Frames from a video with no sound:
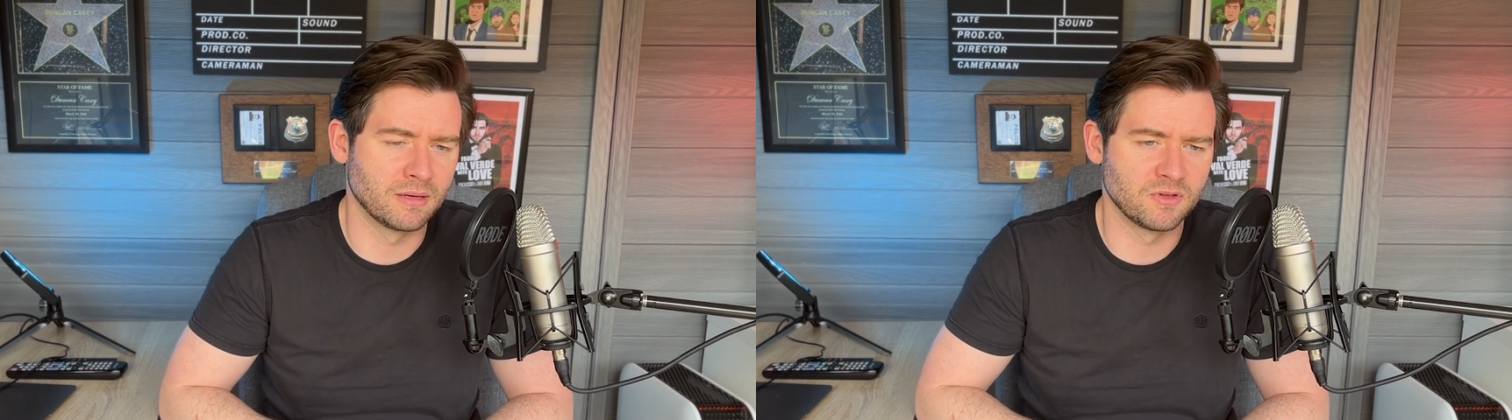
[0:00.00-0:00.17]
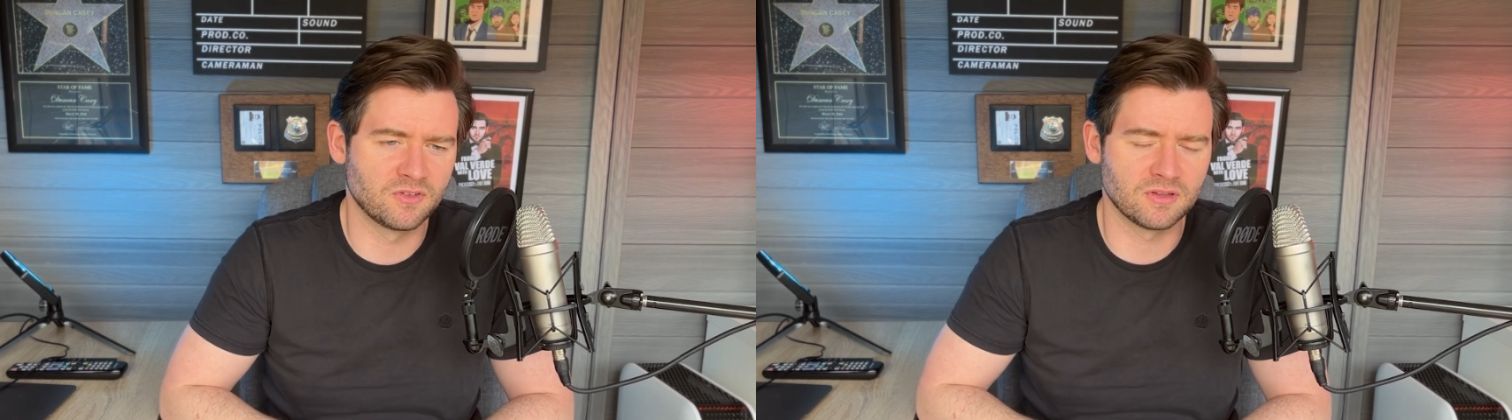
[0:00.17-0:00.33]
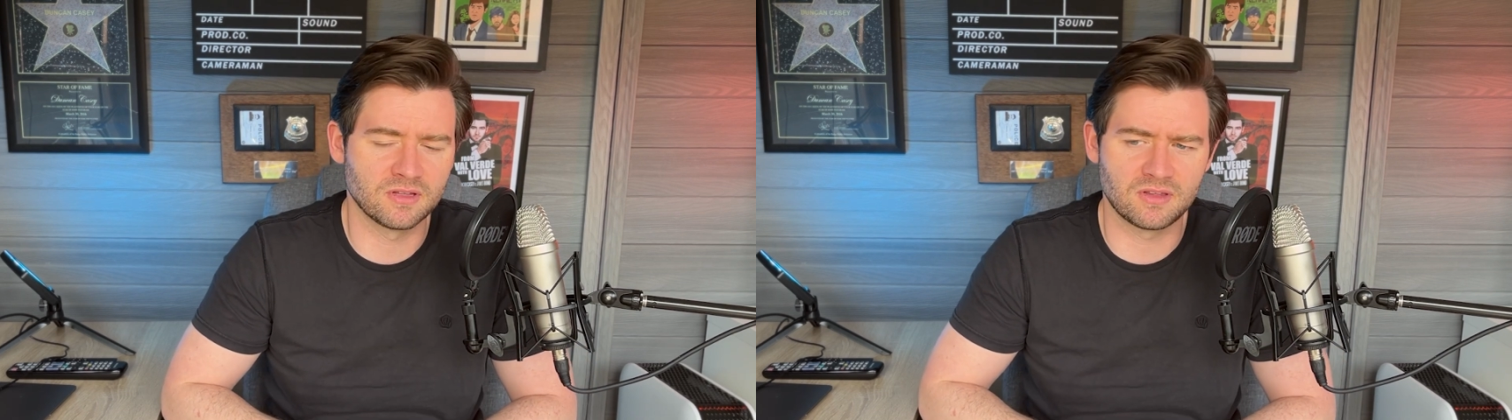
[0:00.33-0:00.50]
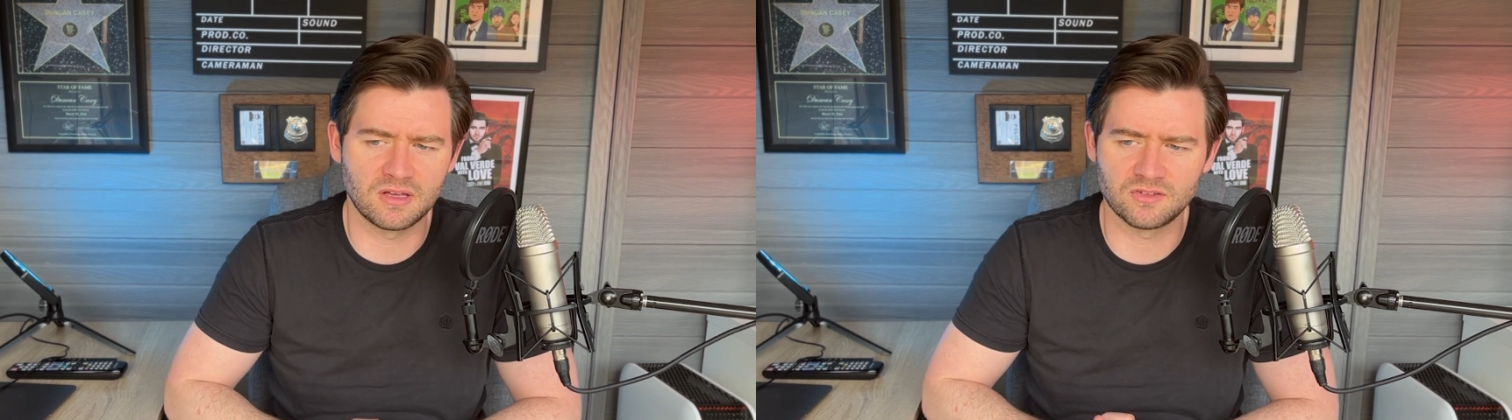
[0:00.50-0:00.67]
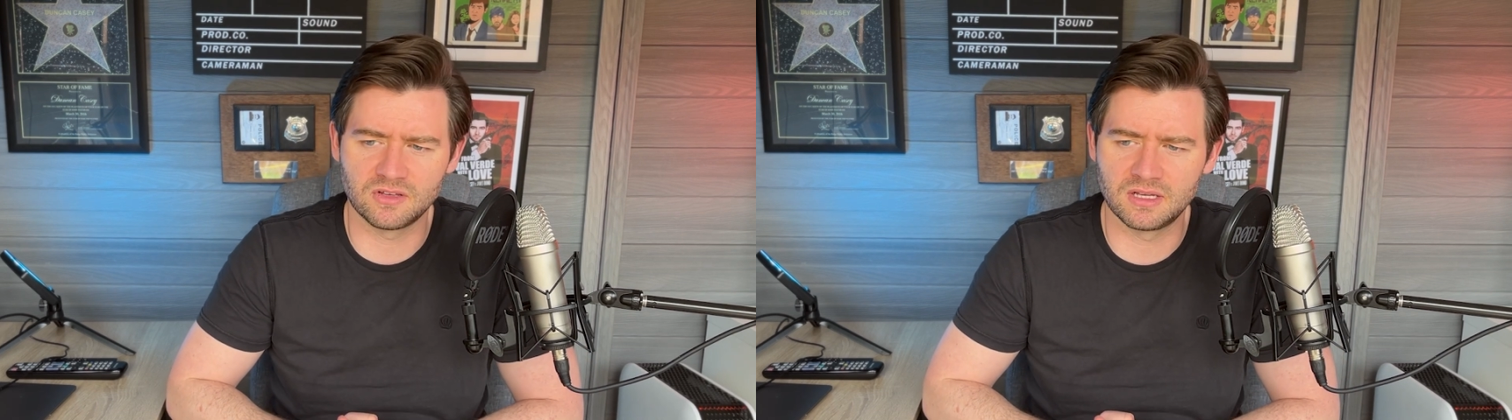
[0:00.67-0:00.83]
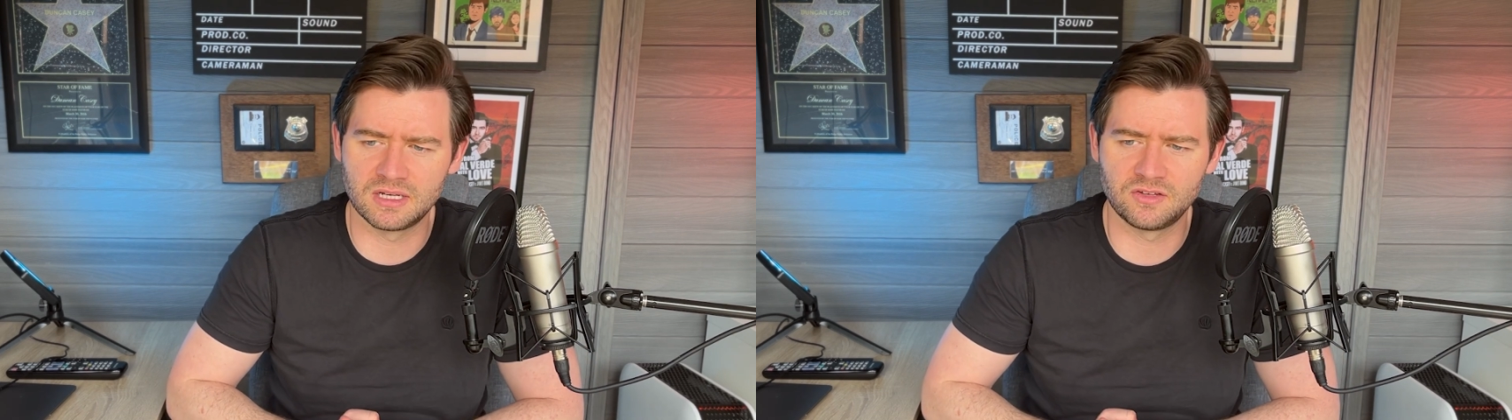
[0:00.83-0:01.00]
he's in the
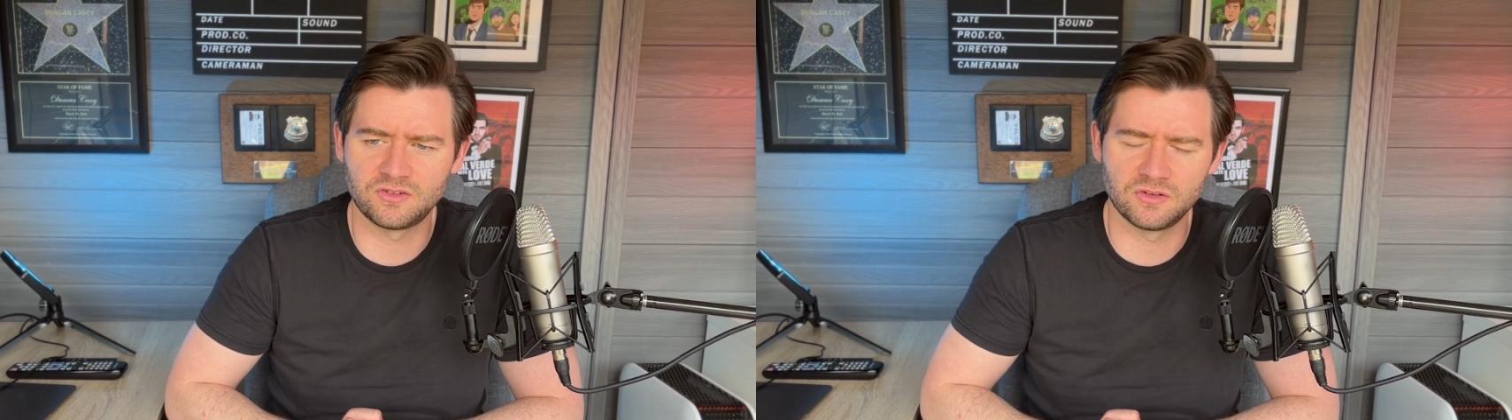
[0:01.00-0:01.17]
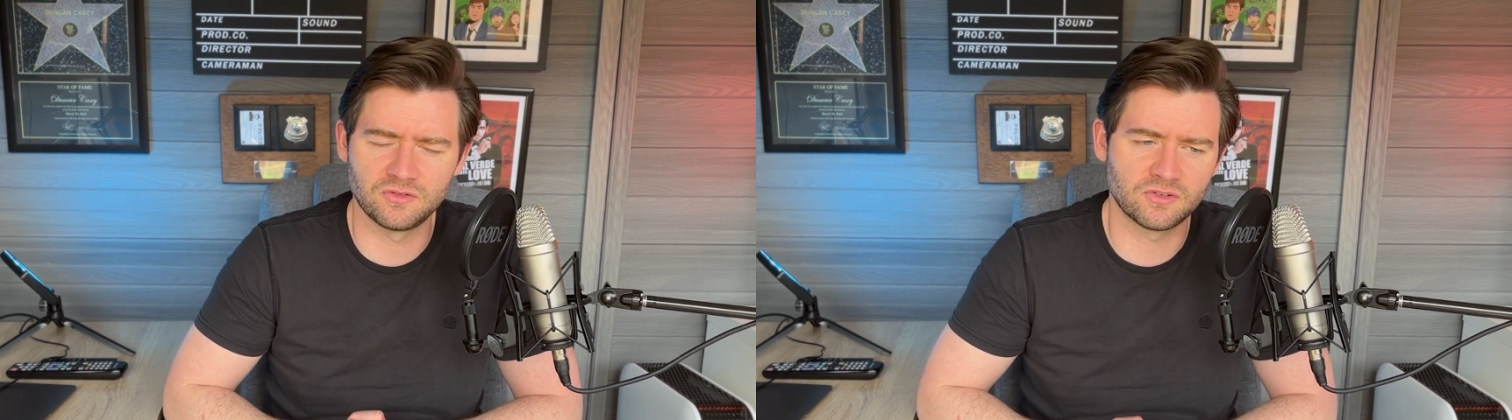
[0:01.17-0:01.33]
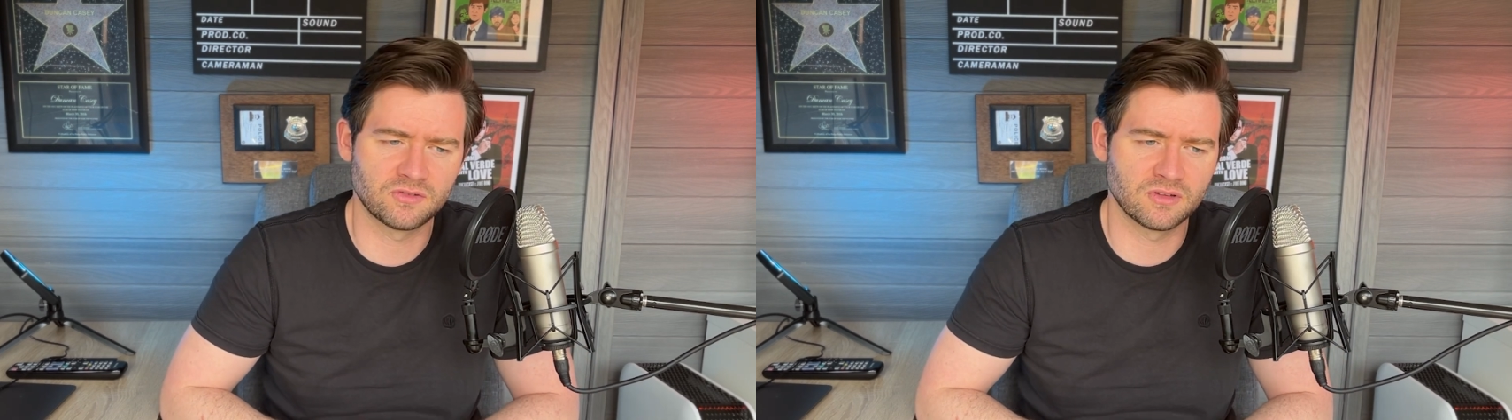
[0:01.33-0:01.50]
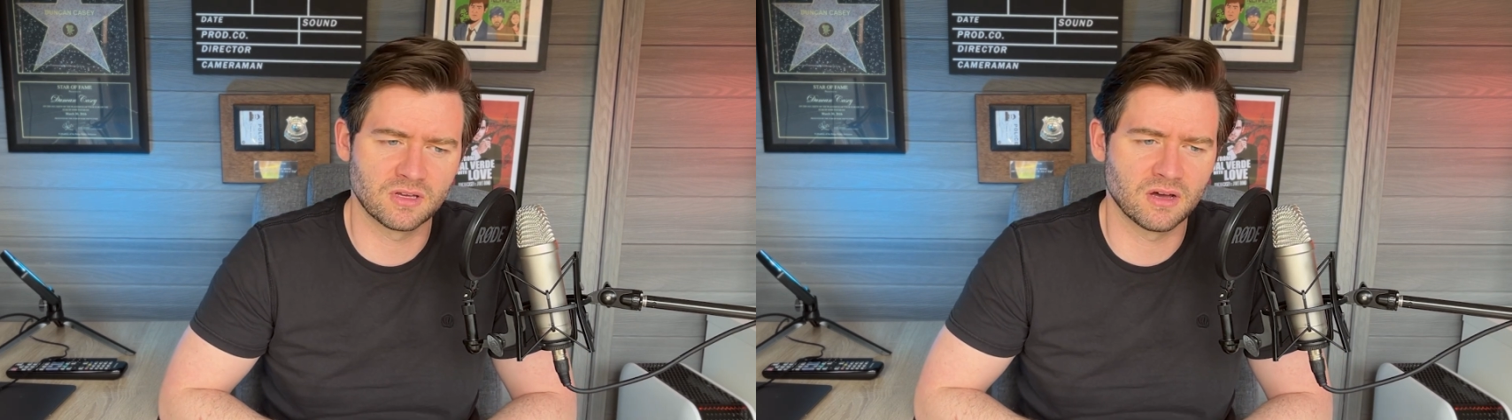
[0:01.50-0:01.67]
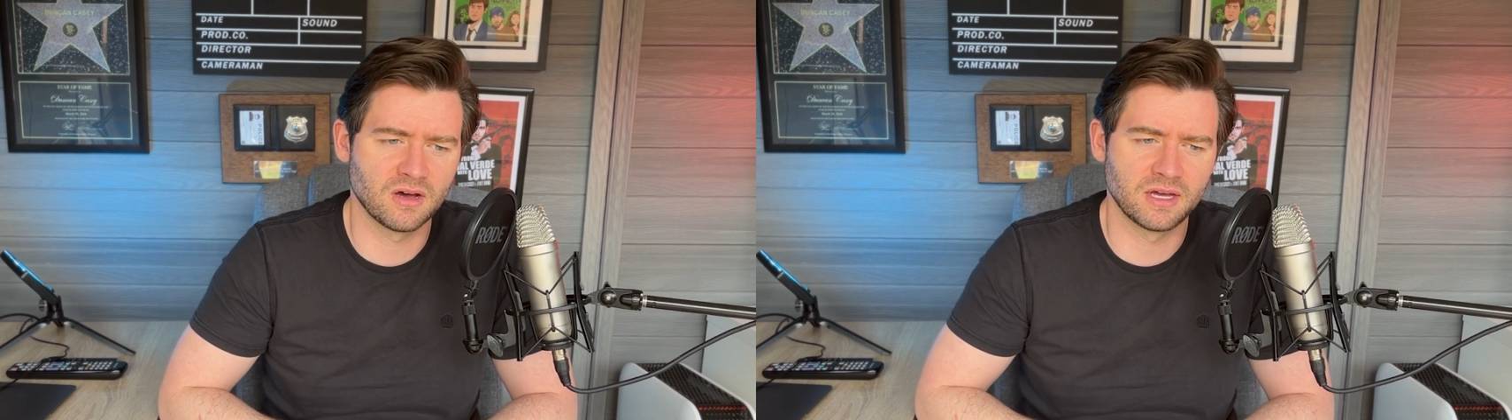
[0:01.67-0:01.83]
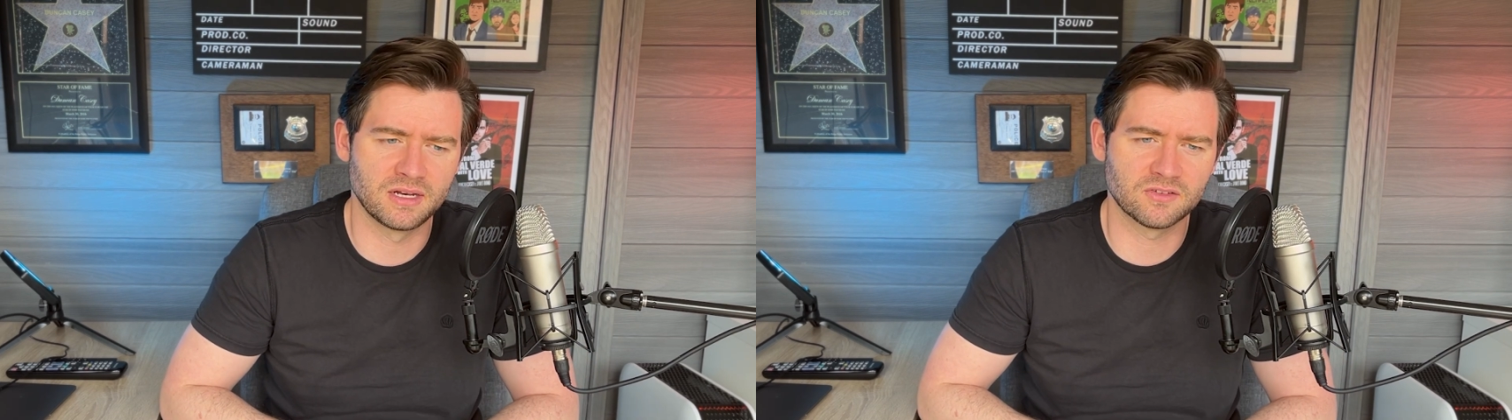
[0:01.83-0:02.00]
desert and he shoots a
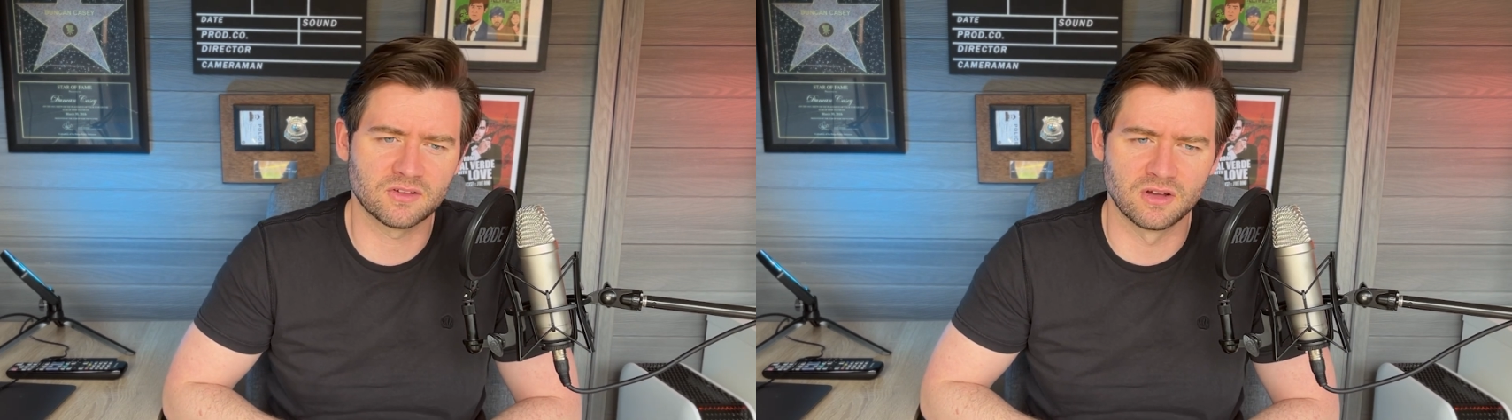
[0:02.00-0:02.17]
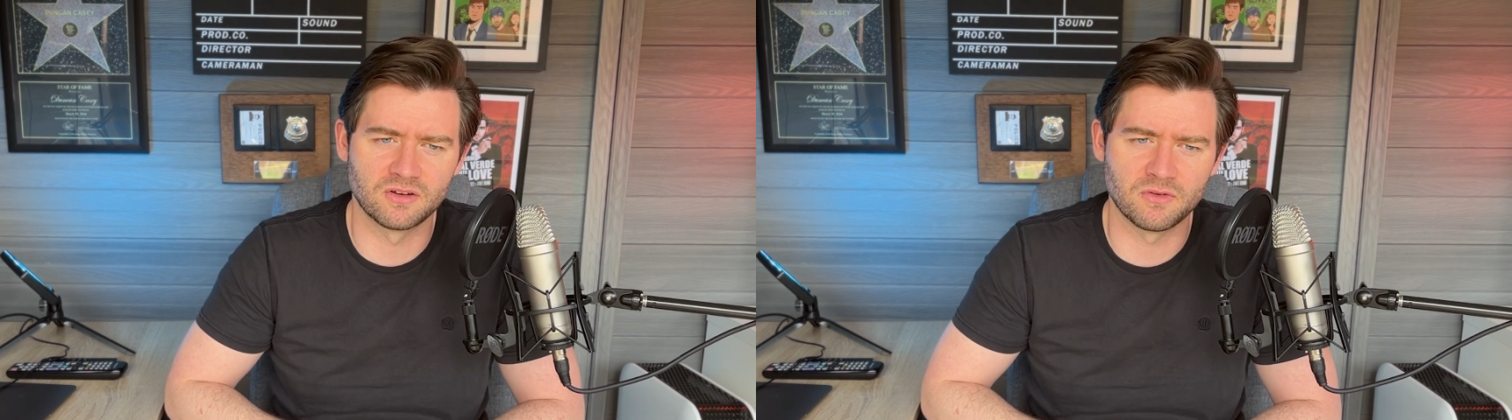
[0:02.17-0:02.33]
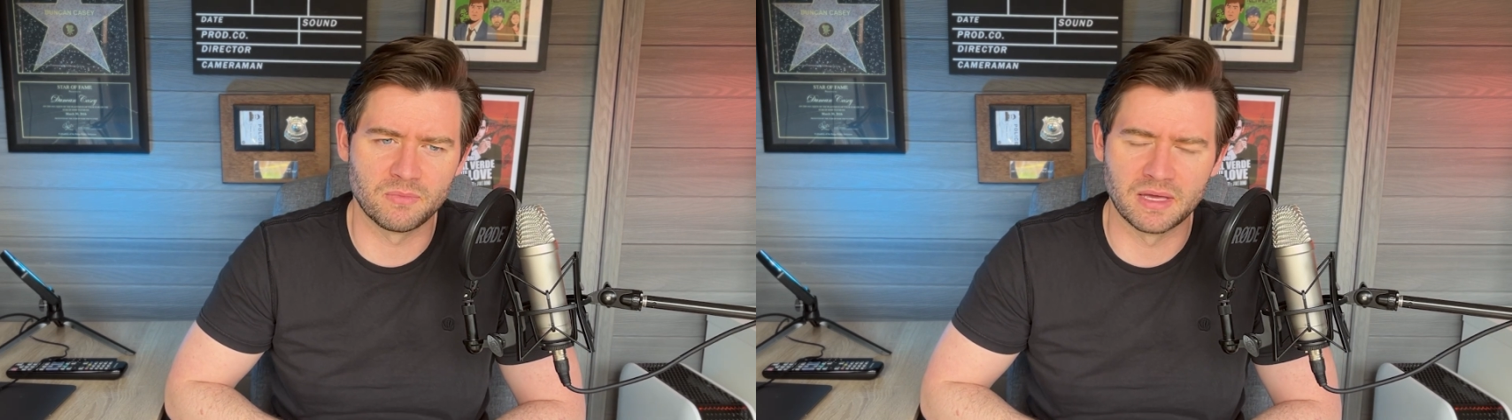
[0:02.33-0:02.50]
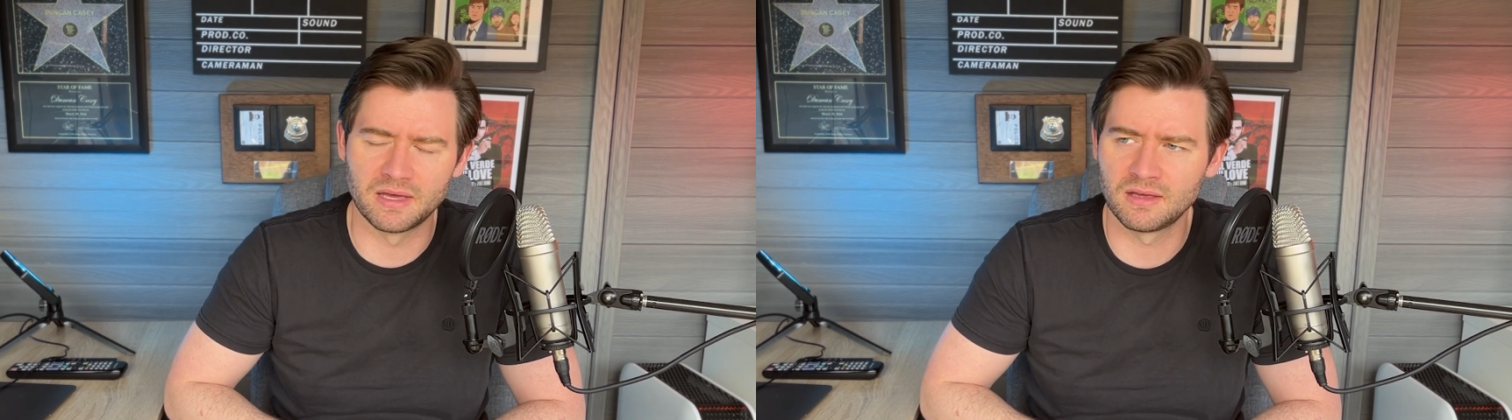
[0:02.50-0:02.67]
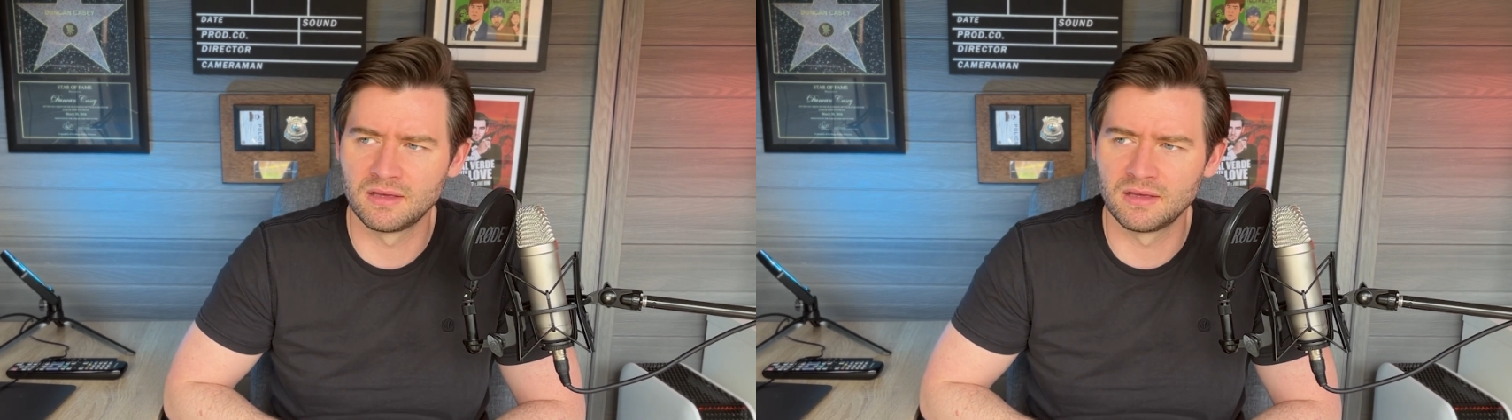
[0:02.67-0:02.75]
guy, and it's kind of a bit,